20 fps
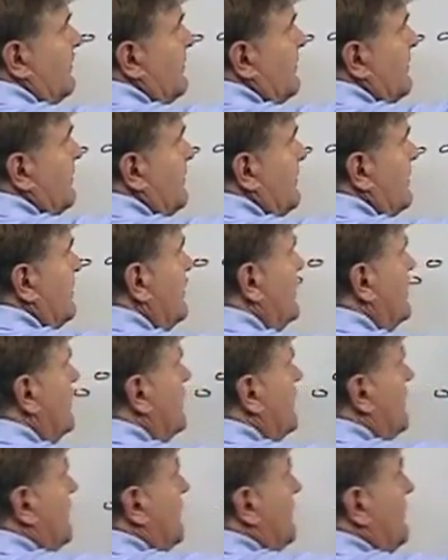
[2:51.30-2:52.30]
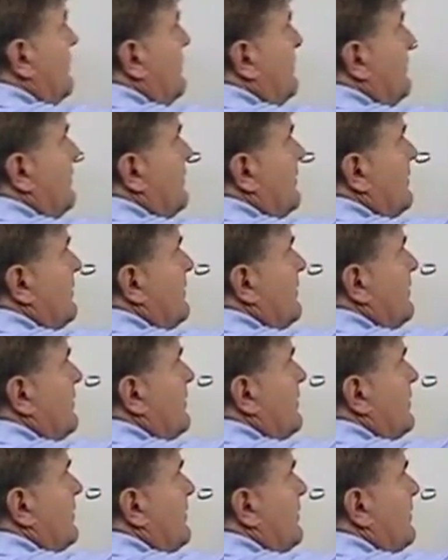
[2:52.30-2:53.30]

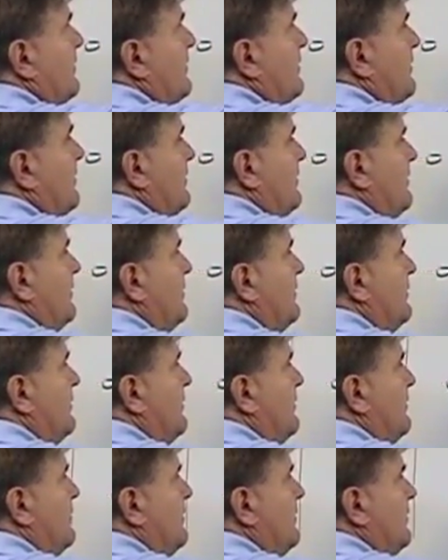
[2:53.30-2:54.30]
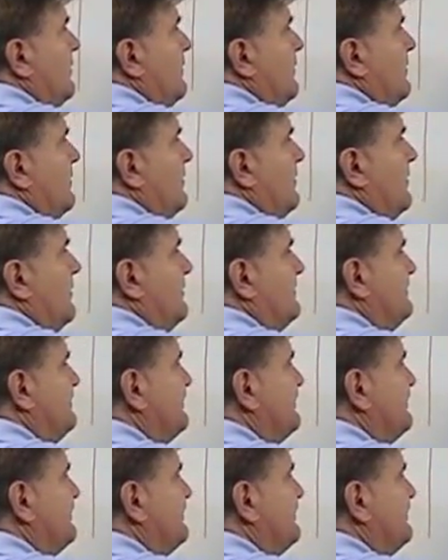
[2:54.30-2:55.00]
Nobody speaks.